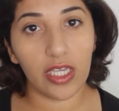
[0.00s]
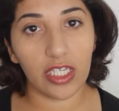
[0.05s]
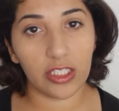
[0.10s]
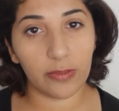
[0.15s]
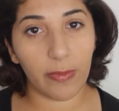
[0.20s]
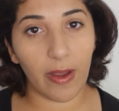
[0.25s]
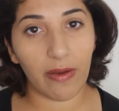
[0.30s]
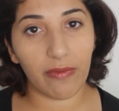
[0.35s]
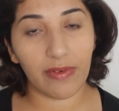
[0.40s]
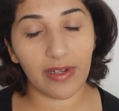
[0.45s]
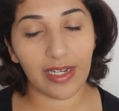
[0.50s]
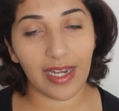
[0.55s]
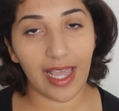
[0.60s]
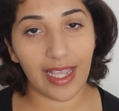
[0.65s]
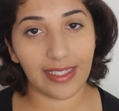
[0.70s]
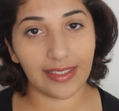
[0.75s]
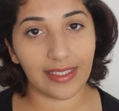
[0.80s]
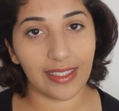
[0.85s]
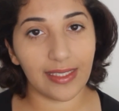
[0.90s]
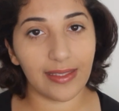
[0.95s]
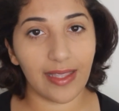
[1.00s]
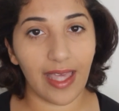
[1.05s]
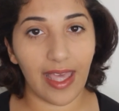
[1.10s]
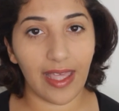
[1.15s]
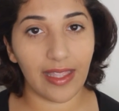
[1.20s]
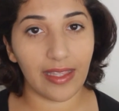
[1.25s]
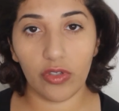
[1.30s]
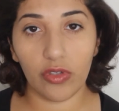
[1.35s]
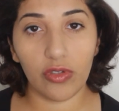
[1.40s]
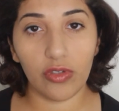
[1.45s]
is by realizing
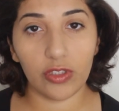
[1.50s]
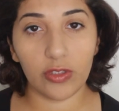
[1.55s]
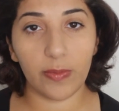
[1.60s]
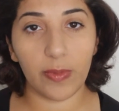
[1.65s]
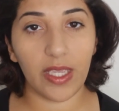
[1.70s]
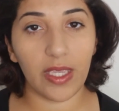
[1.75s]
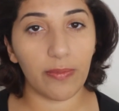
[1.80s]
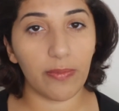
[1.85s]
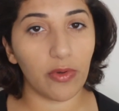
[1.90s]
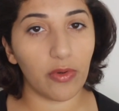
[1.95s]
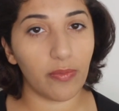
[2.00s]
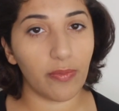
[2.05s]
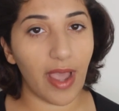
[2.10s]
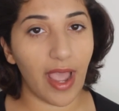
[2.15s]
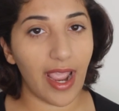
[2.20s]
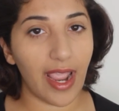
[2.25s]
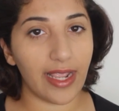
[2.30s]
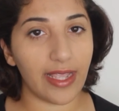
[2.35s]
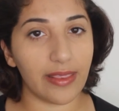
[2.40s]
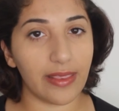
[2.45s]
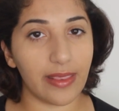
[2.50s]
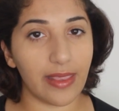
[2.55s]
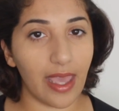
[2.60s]
that you lose people by